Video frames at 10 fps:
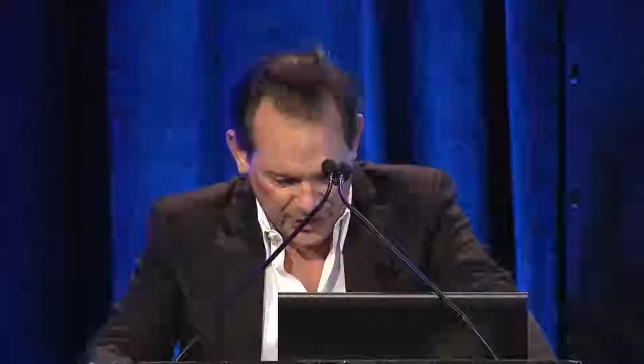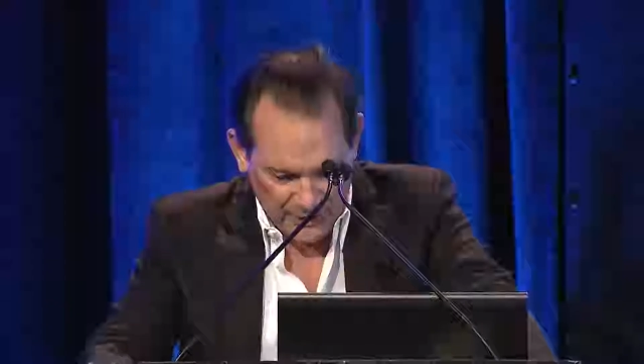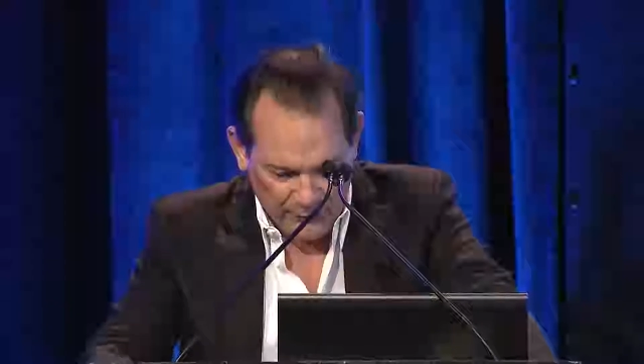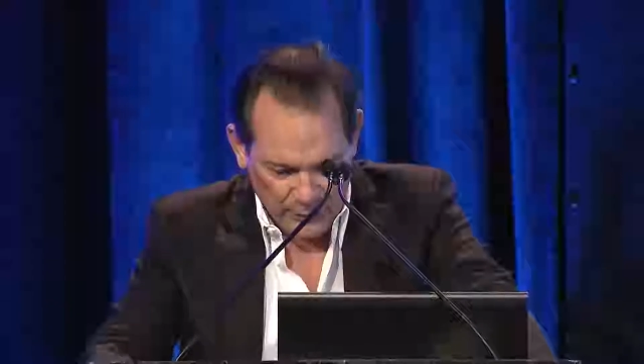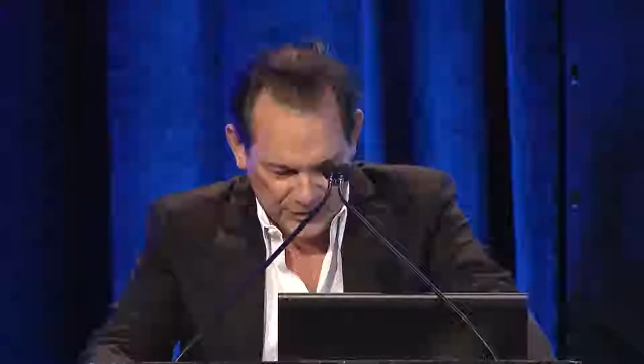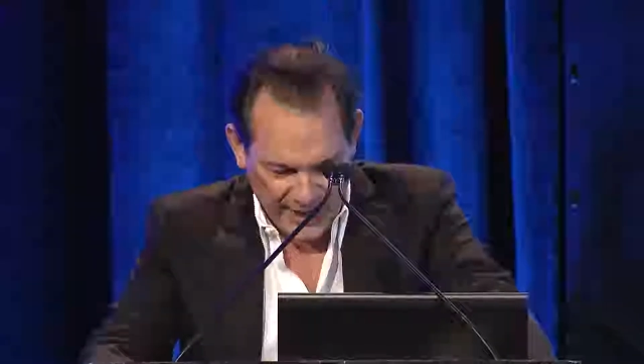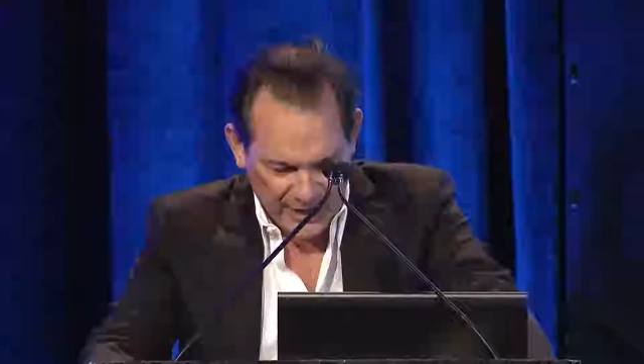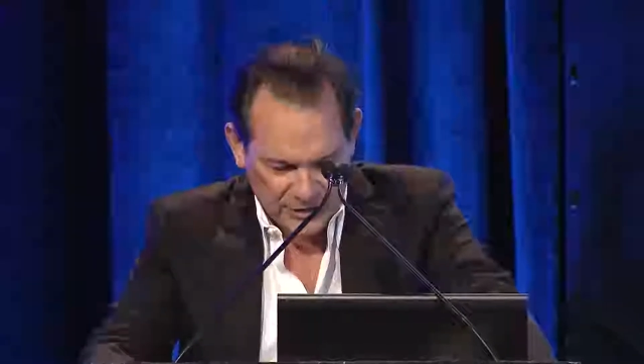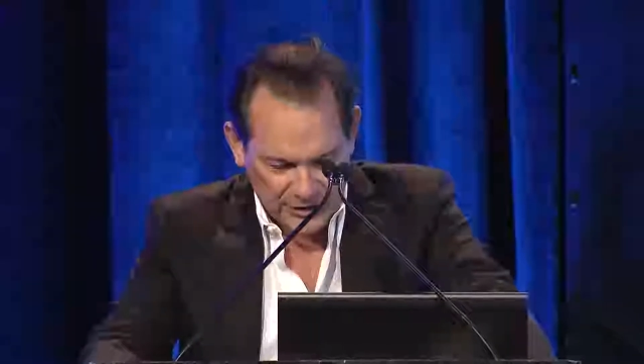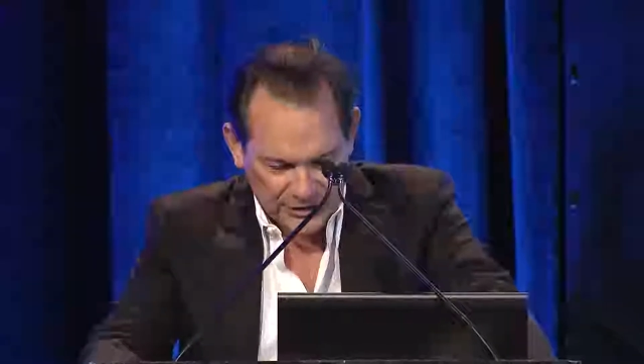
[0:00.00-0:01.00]
for his
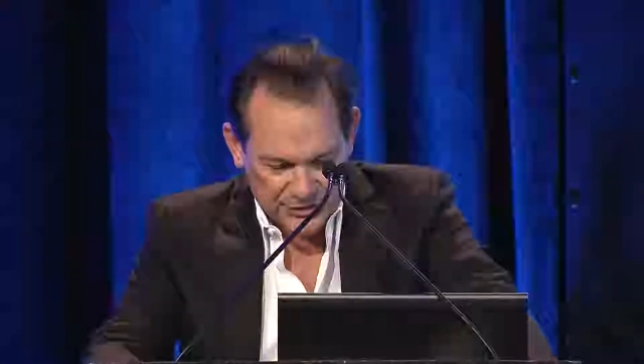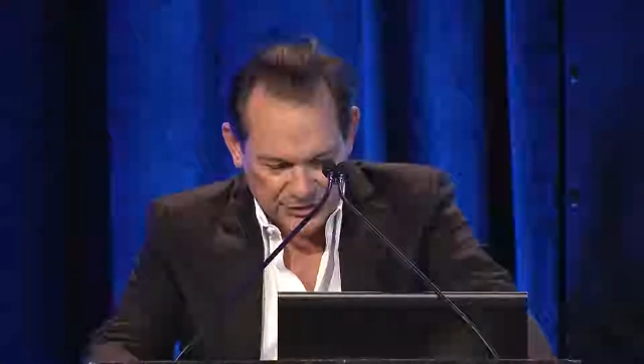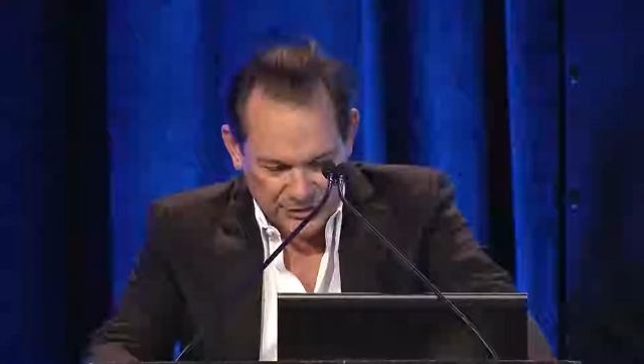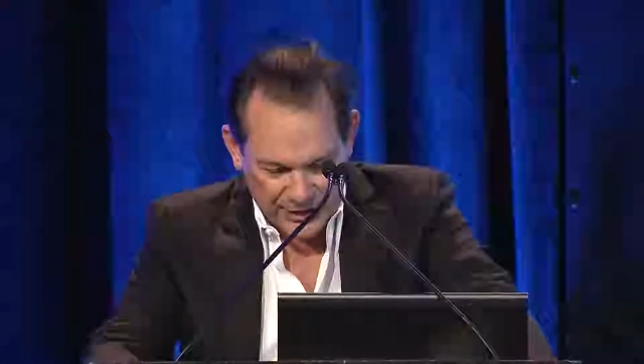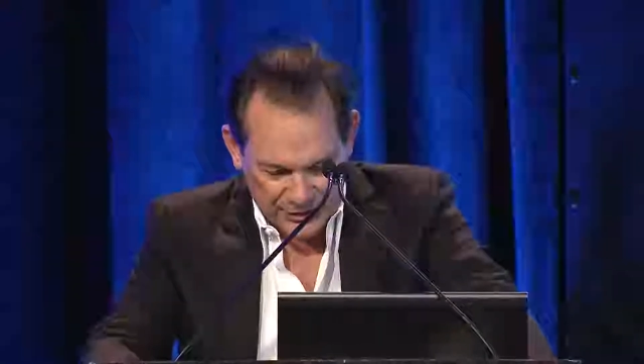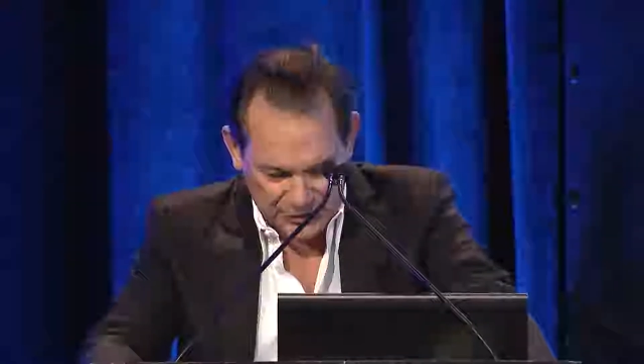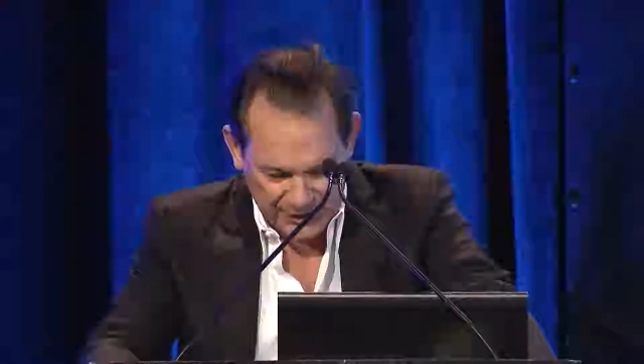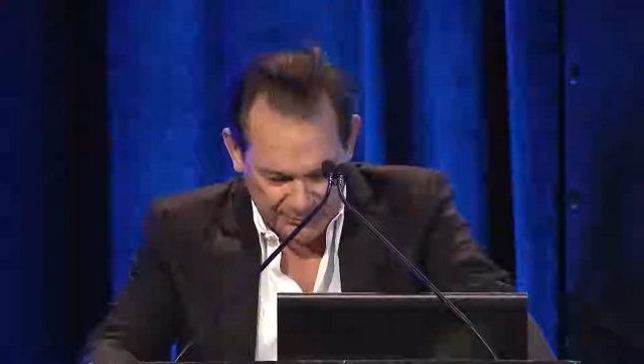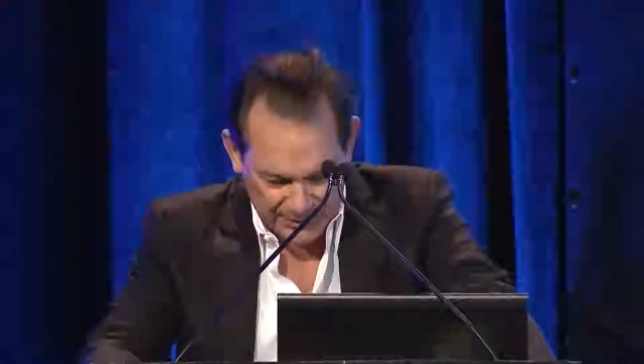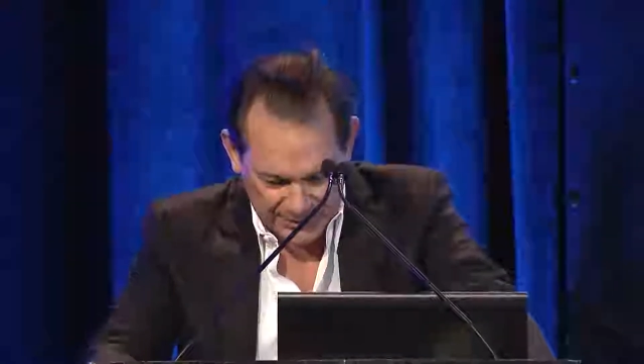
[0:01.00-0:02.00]
excellence and
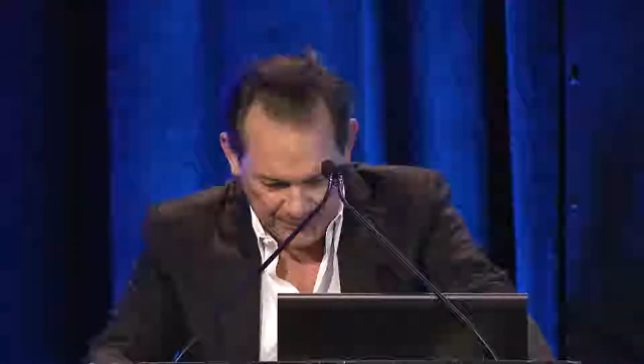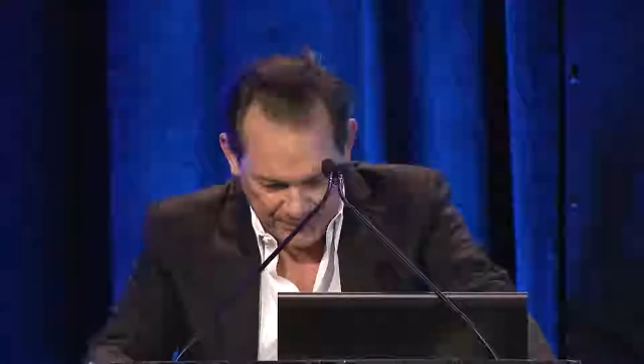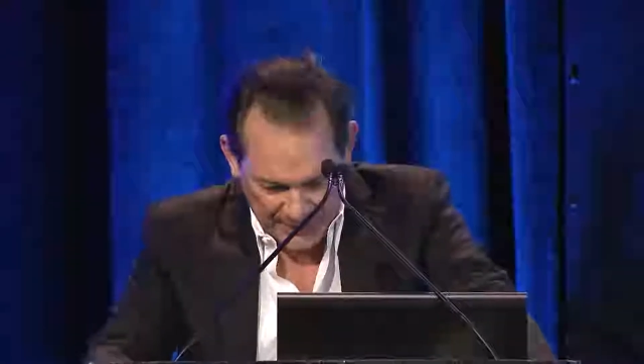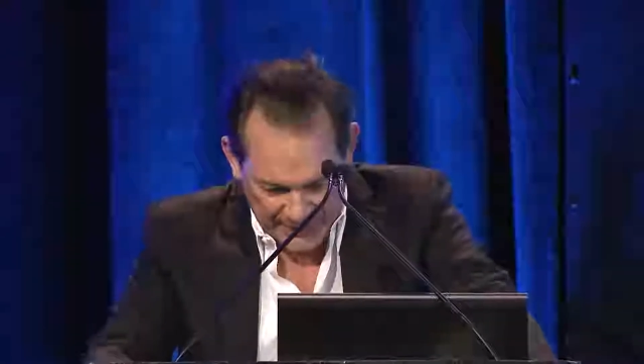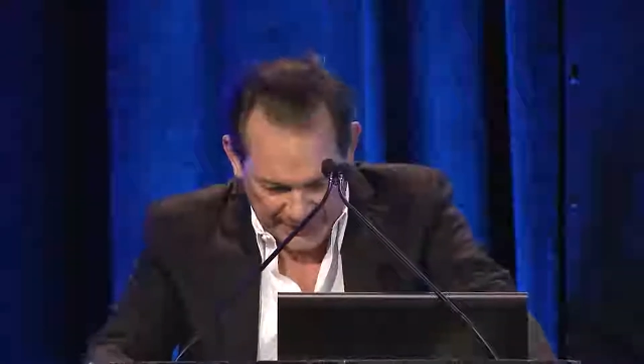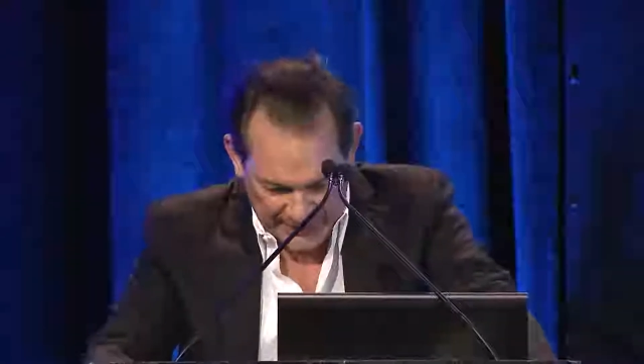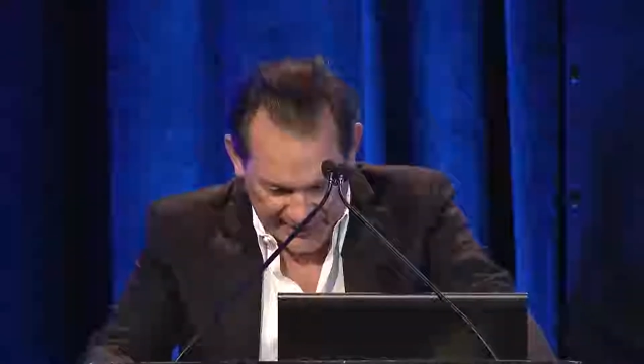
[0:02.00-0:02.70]
achievement in the